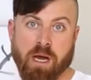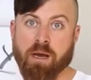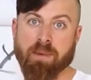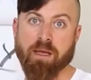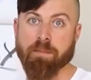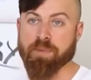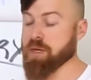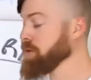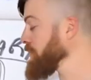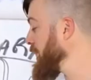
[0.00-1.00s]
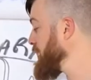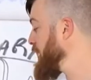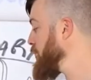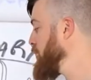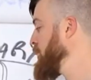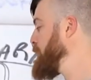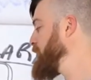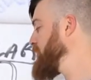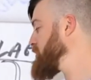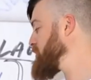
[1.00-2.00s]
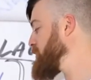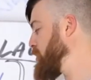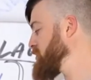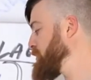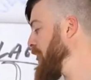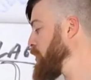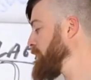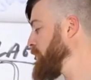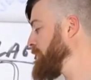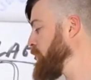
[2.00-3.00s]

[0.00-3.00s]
on my computer right now, but this is the most powerful